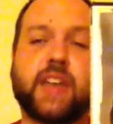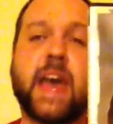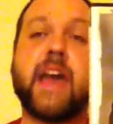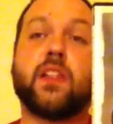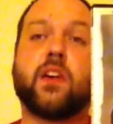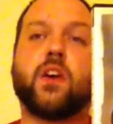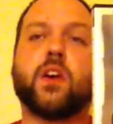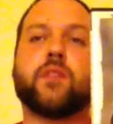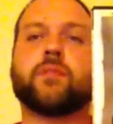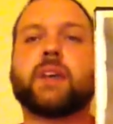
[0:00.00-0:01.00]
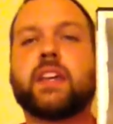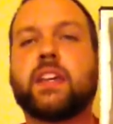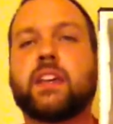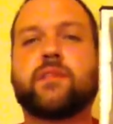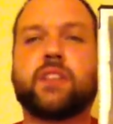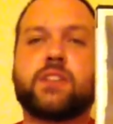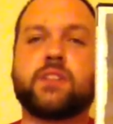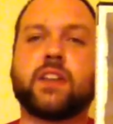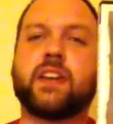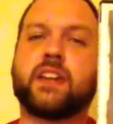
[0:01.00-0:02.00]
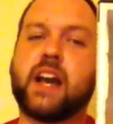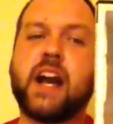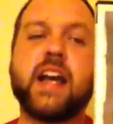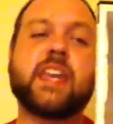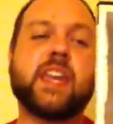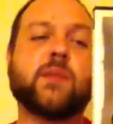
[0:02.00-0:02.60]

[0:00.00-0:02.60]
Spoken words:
that long of a making of featurette, and I can't